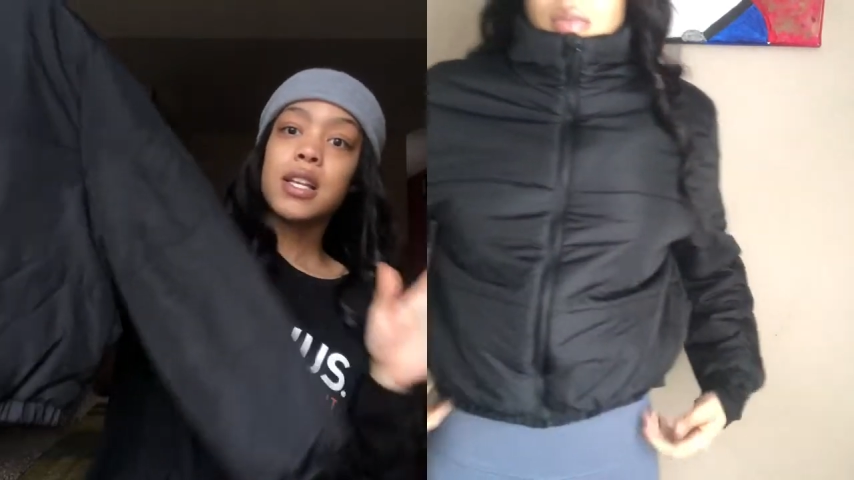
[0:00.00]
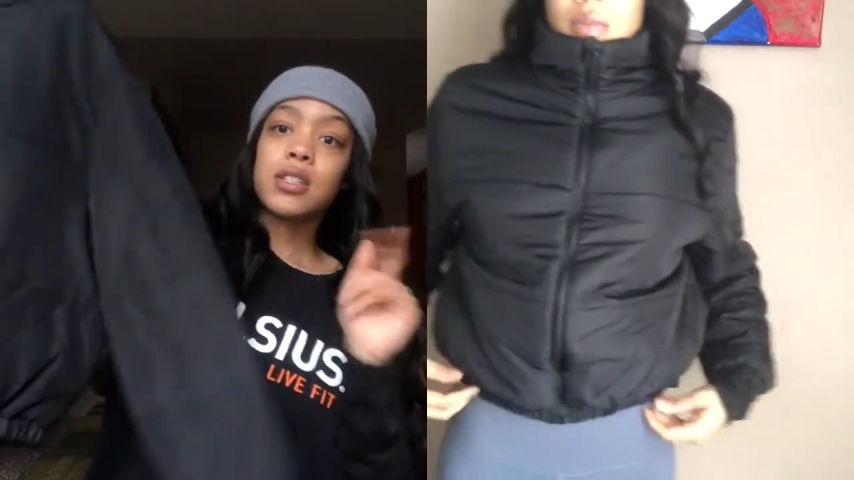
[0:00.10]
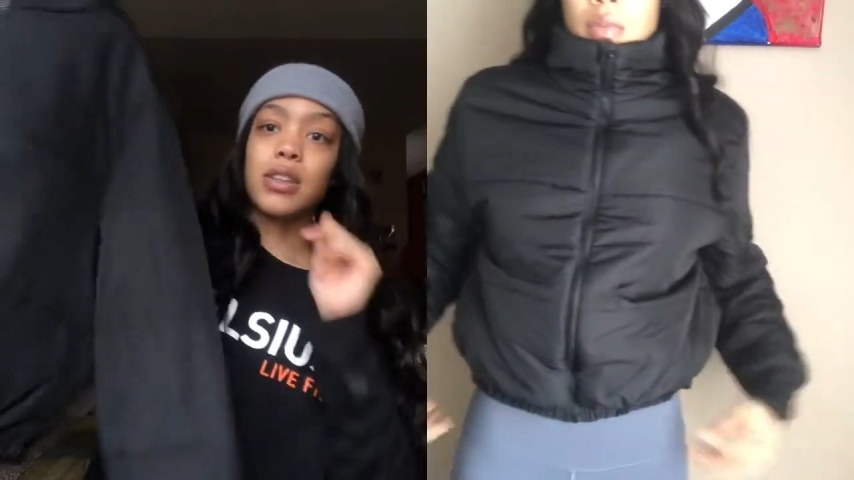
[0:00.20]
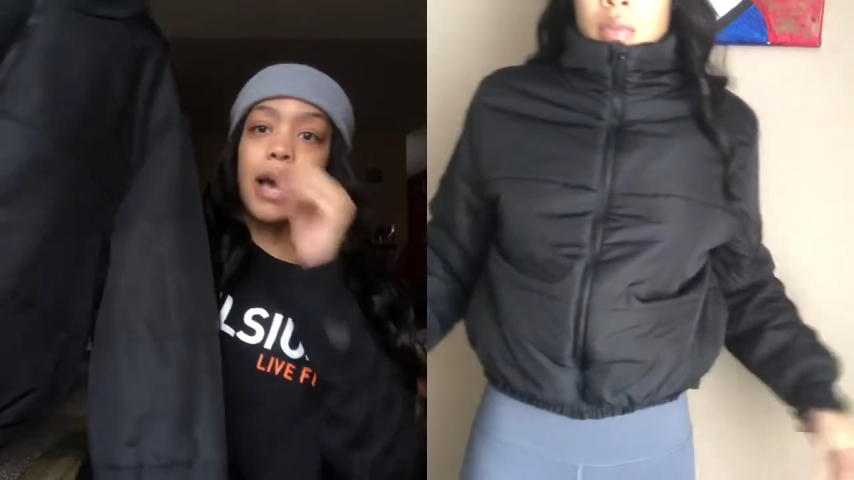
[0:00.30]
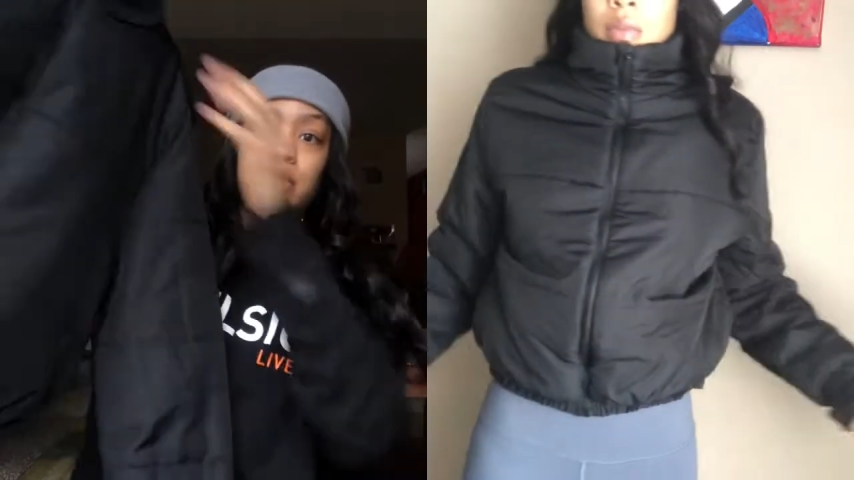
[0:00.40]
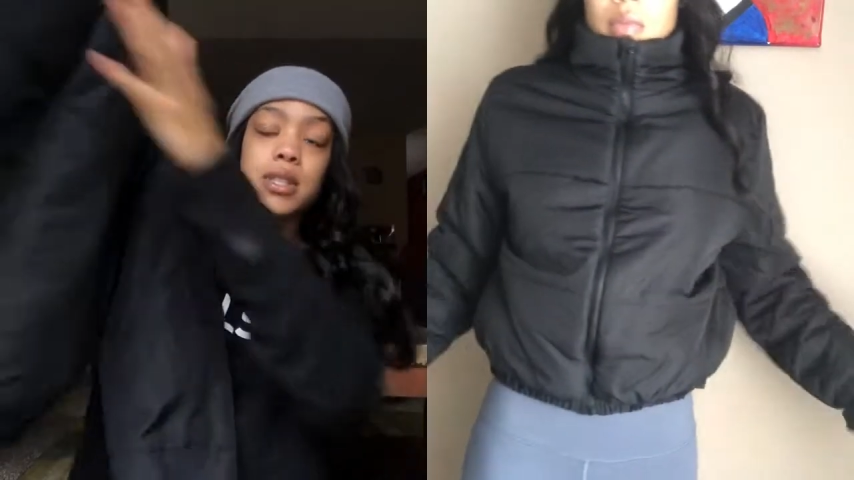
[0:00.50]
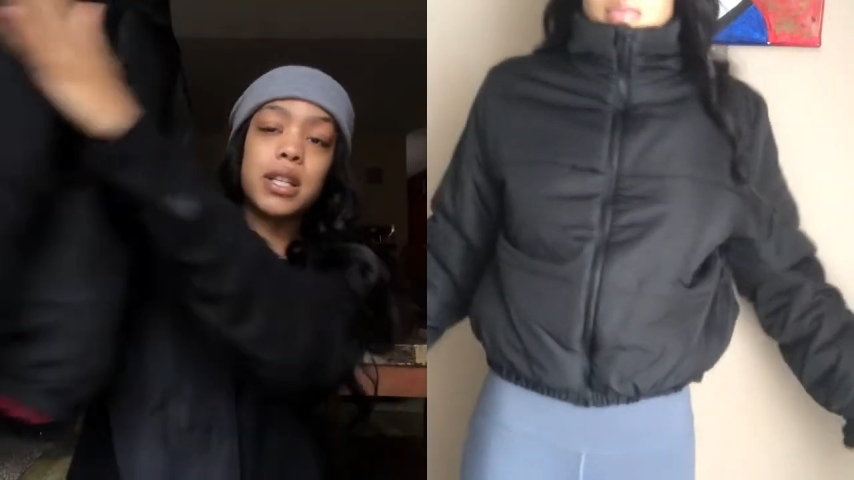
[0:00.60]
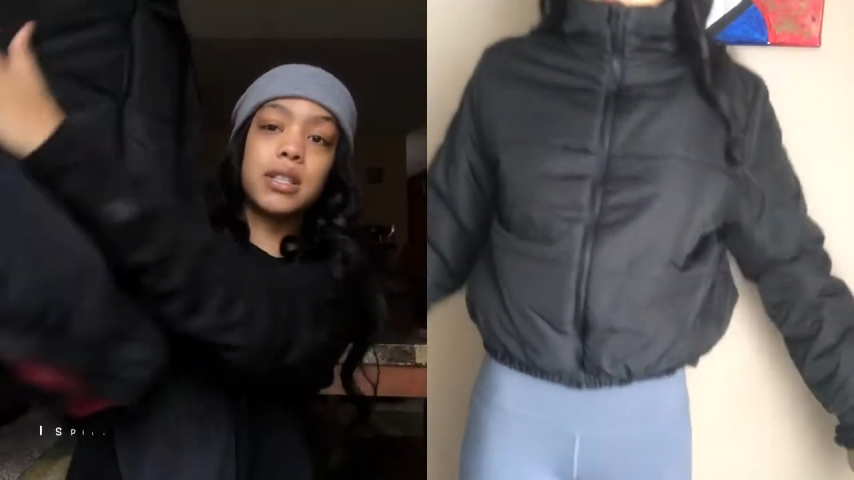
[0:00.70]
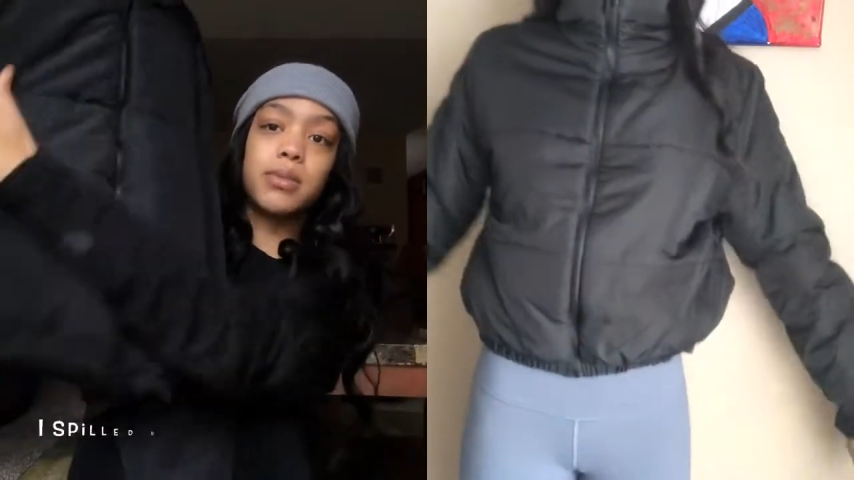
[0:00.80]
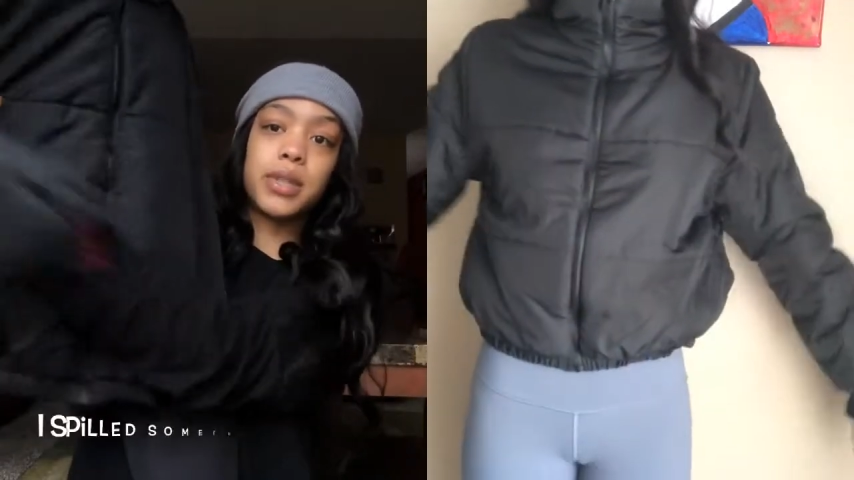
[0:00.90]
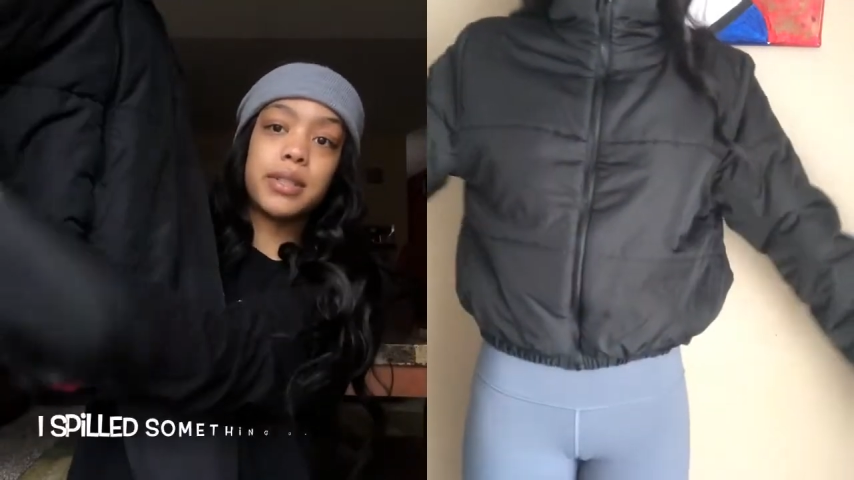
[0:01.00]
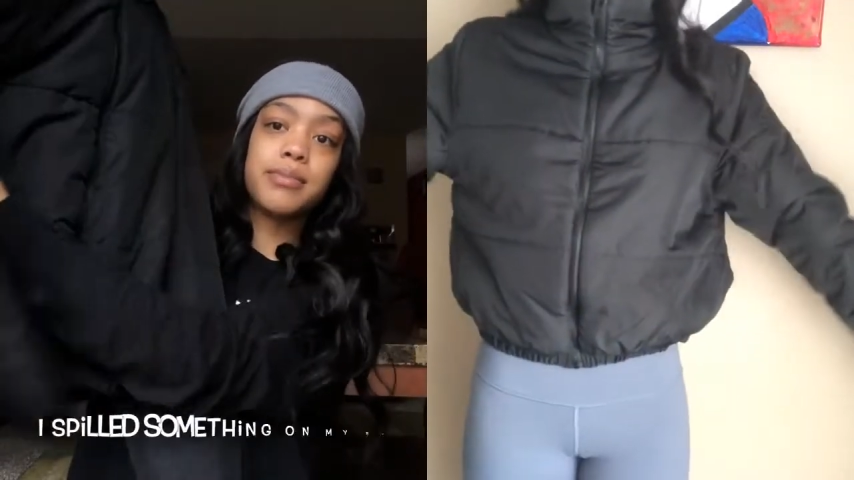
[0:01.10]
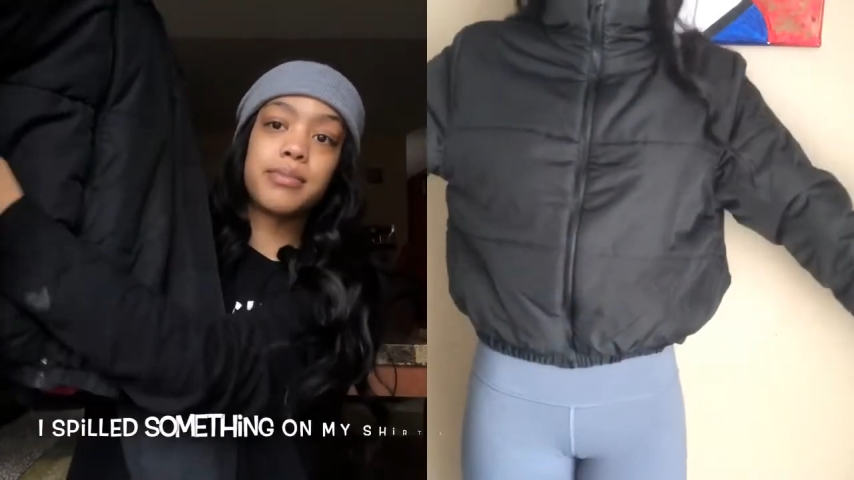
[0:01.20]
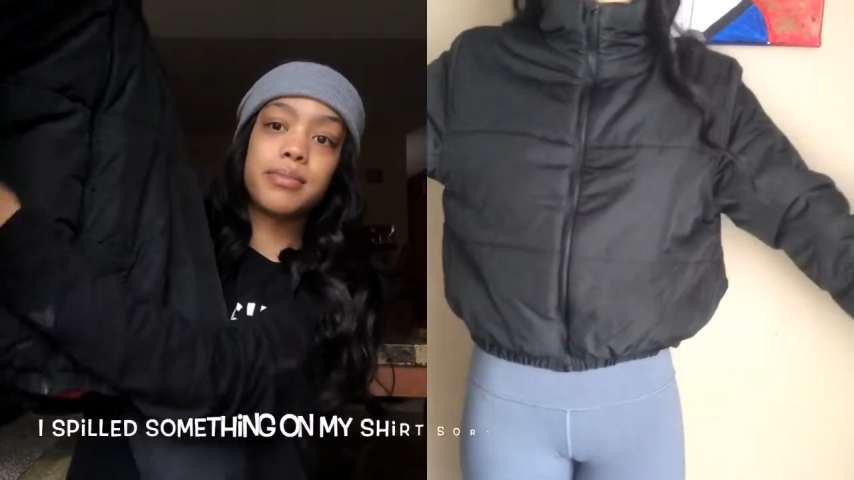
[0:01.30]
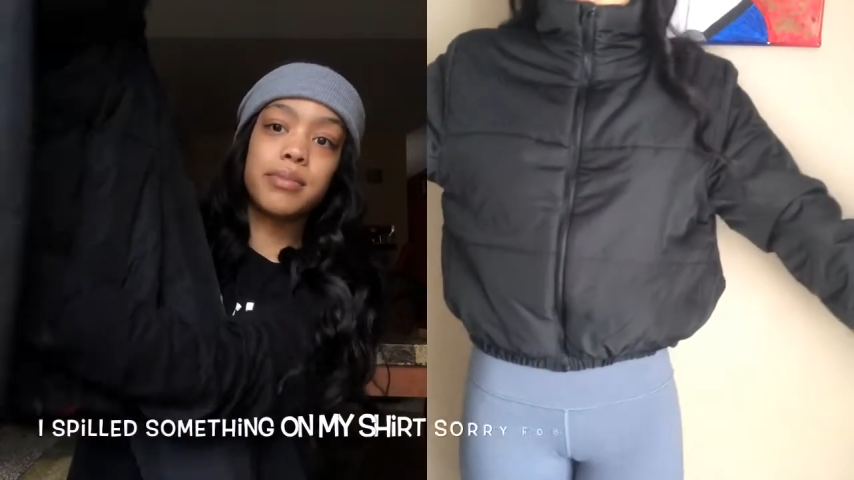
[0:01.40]
so that was this one.
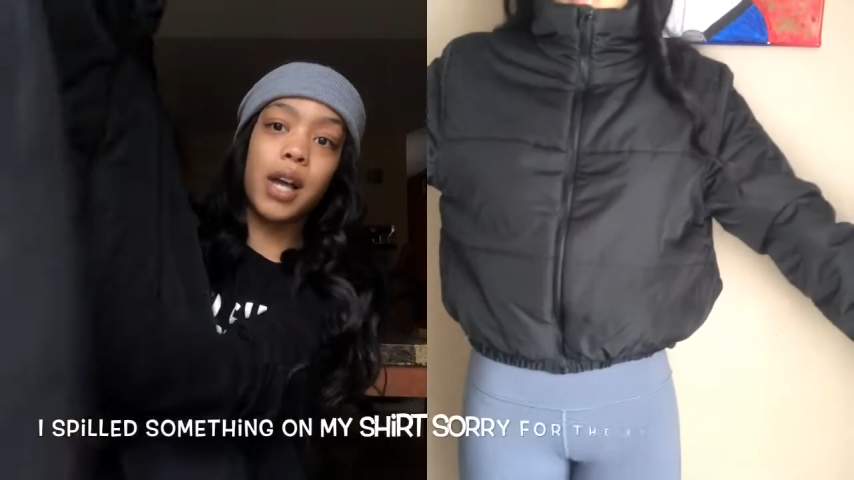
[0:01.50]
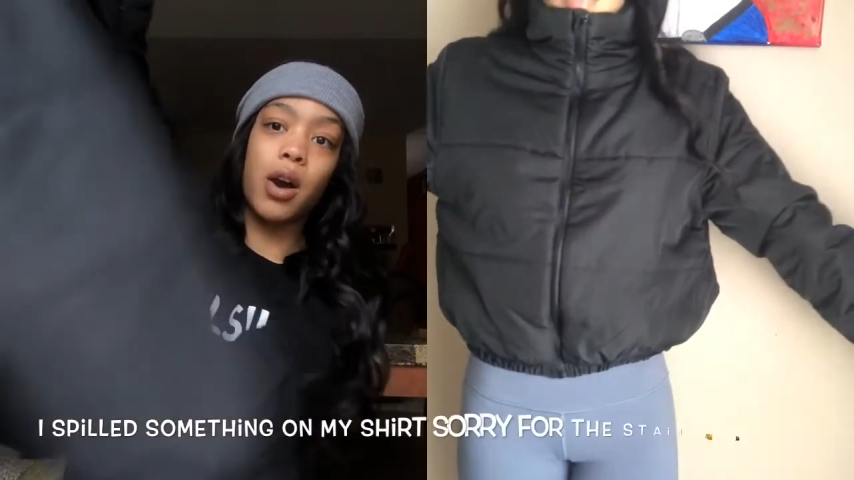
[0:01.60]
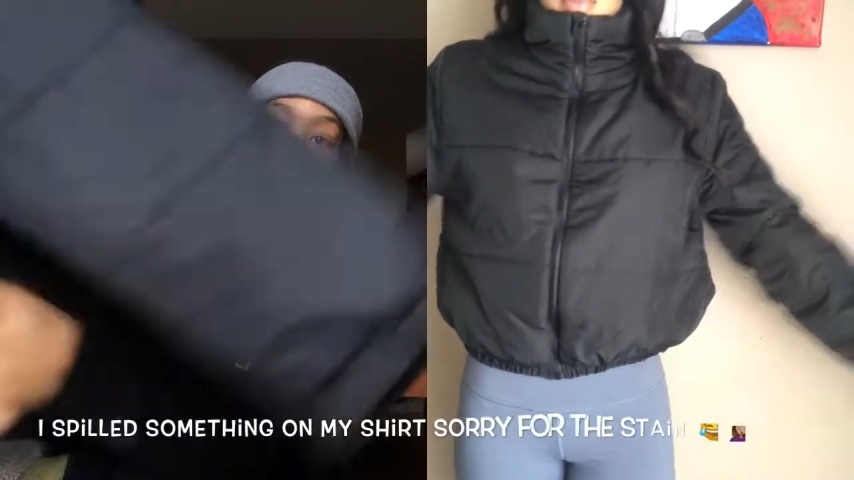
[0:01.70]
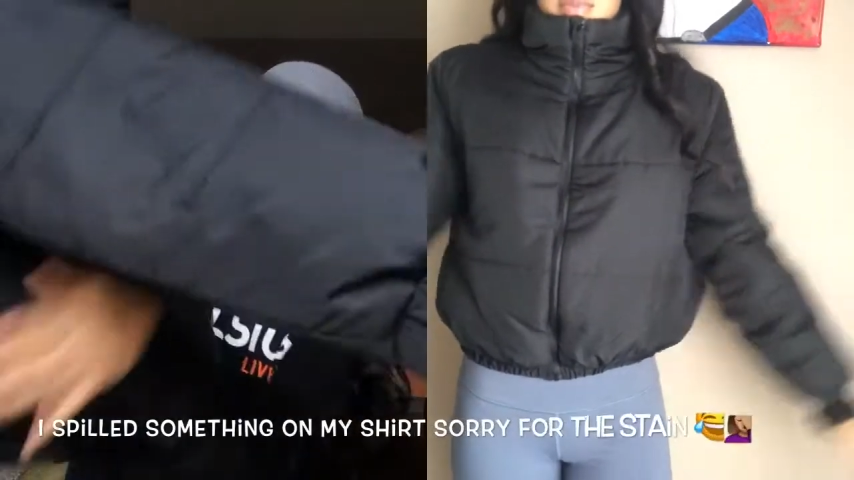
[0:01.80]
Oh,